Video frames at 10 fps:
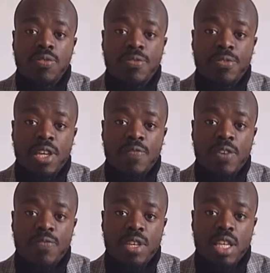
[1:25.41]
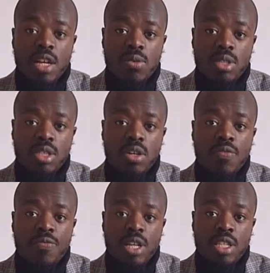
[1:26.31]
free 15 hours of
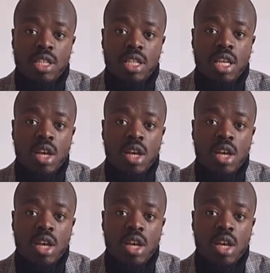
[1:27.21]
funding,